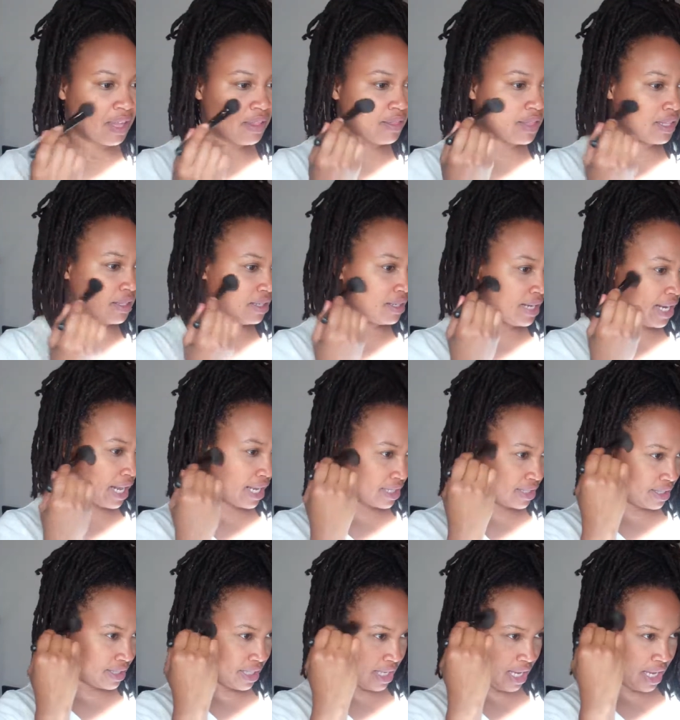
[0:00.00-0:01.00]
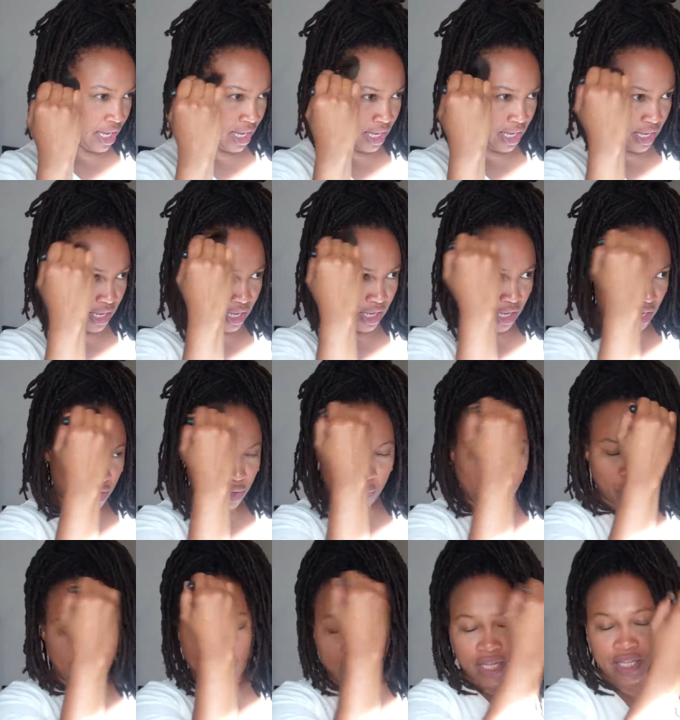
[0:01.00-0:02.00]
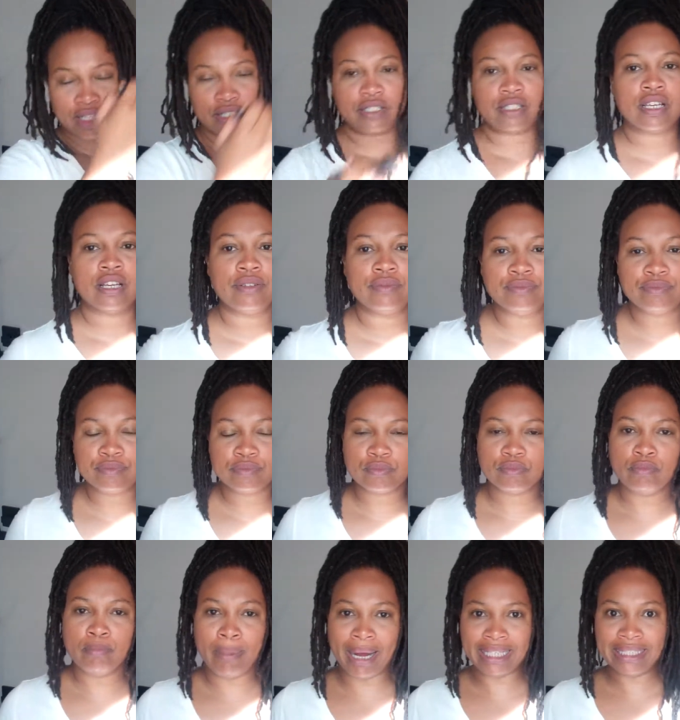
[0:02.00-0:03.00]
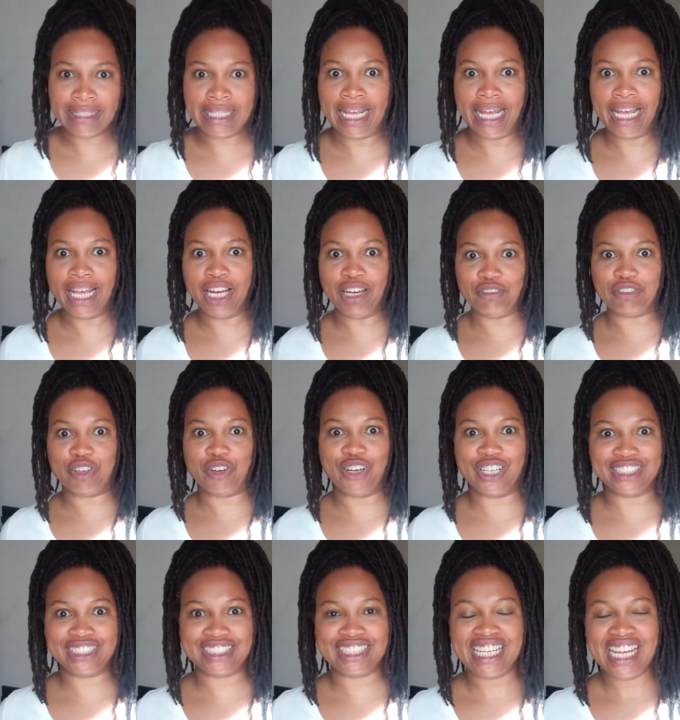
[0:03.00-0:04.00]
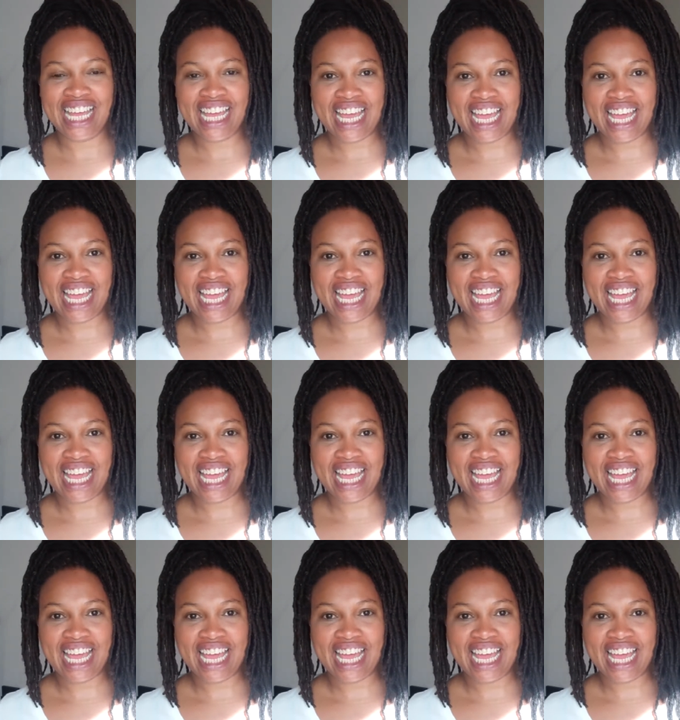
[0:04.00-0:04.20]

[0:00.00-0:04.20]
Then the next day was Monday, of course,